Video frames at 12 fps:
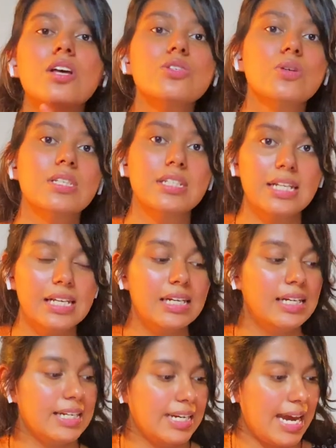So it's
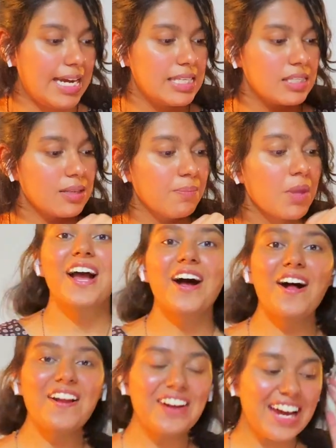really nice.
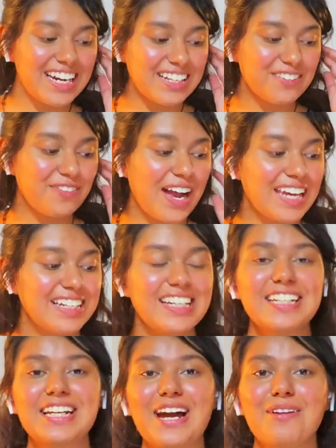Alright, it's
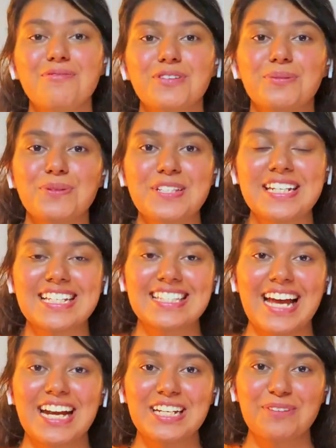finally time for the most
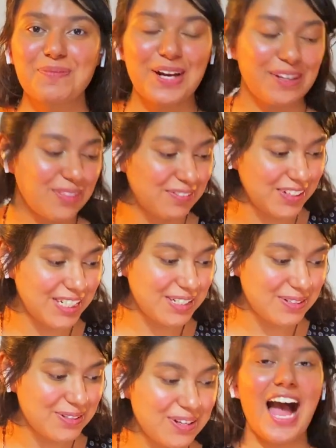exciting part of the
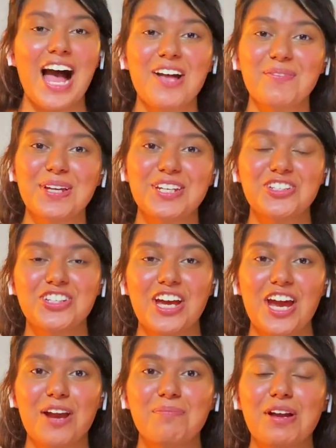video. I'm gonna
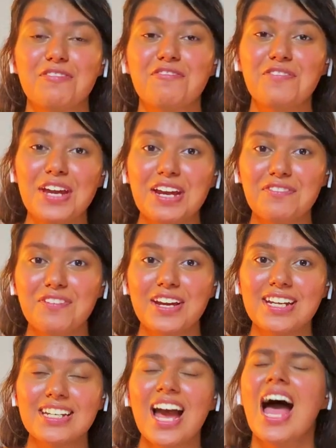share my
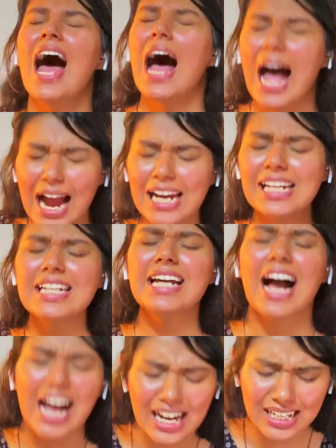favorite,
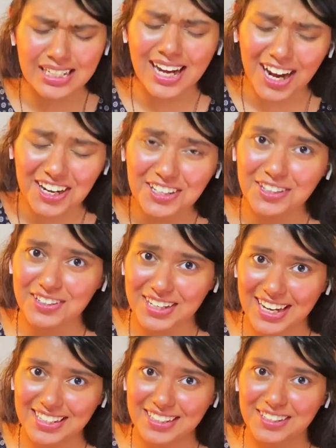highly
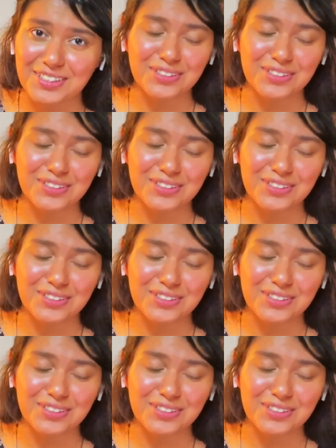underrated